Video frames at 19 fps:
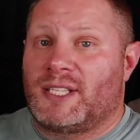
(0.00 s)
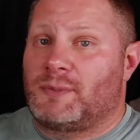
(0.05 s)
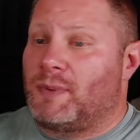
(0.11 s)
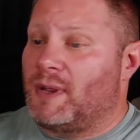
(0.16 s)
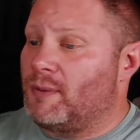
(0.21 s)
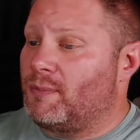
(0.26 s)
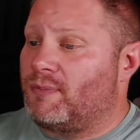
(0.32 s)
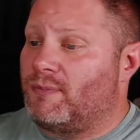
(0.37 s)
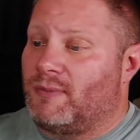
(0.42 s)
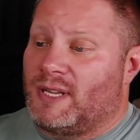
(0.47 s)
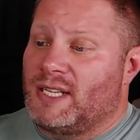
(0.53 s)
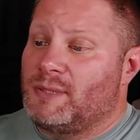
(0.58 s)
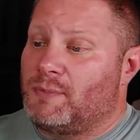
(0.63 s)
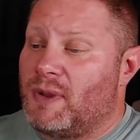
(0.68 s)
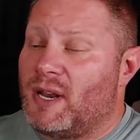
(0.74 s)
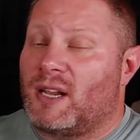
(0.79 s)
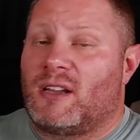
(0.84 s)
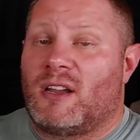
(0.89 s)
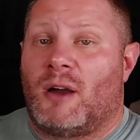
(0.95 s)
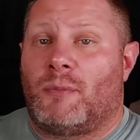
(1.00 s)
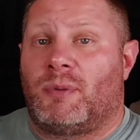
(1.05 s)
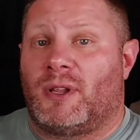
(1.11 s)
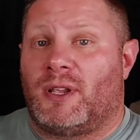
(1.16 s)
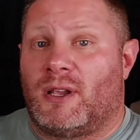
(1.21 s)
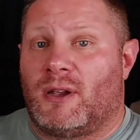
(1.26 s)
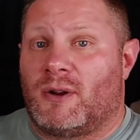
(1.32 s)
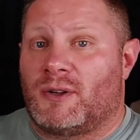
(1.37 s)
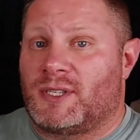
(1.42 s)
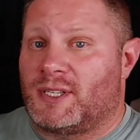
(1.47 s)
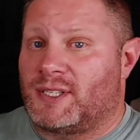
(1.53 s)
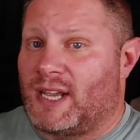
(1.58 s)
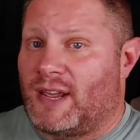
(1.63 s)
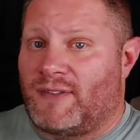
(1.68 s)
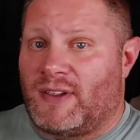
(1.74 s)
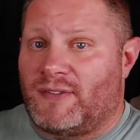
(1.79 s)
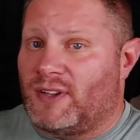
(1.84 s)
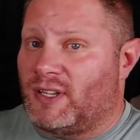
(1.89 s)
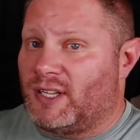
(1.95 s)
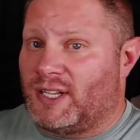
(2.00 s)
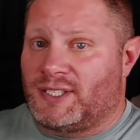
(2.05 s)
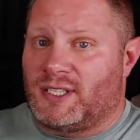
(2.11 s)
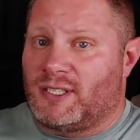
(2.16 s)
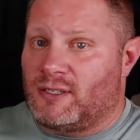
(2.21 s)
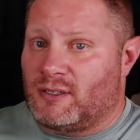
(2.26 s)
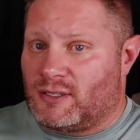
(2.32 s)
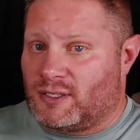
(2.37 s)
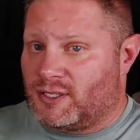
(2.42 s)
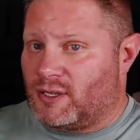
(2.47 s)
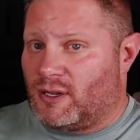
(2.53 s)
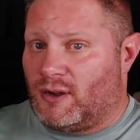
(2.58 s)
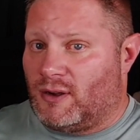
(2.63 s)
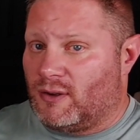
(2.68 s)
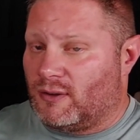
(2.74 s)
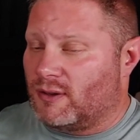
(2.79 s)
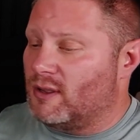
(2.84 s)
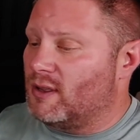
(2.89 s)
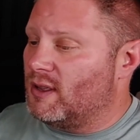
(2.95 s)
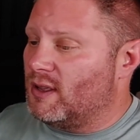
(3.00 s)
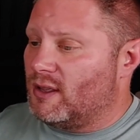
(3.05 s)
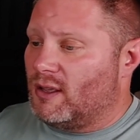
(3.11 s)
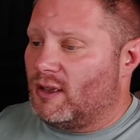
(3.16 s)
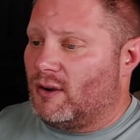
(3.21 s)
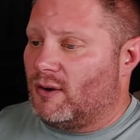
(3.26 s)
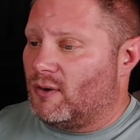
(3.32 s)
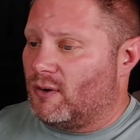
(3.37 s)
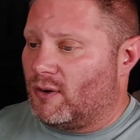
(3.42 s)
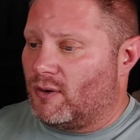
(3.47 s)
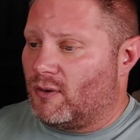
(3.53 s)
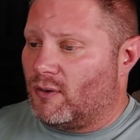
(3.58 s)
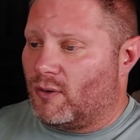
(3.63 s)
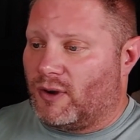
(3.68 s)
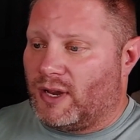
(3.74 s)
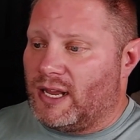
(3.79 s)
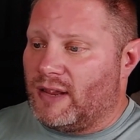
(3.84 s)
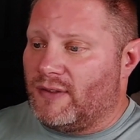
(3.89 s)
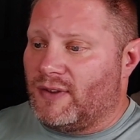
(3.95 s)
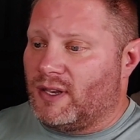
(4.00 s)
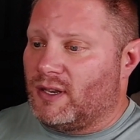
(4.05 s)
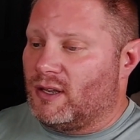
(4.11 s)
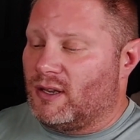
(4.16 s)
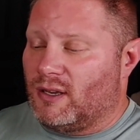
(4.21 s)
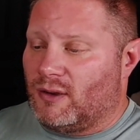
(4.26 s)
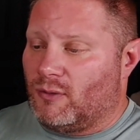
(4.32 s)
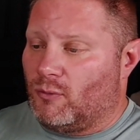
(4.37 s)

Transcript: It's been a couple of years since I've even listened to the song or even